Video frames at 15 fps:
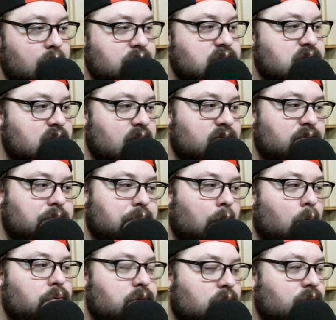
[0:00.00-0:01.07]
But if
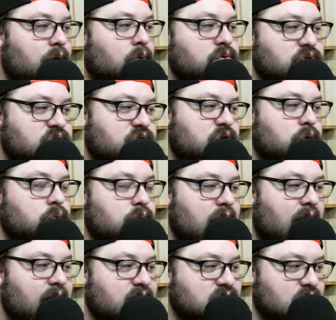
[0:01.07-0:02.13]
both of those
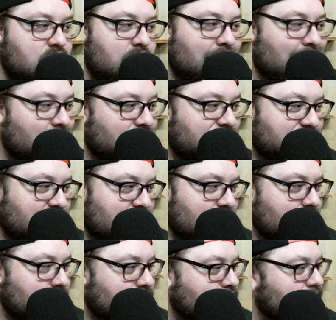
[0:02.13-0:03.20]
two guys are
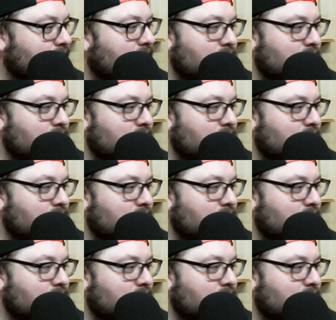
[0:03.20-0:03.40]
healthy,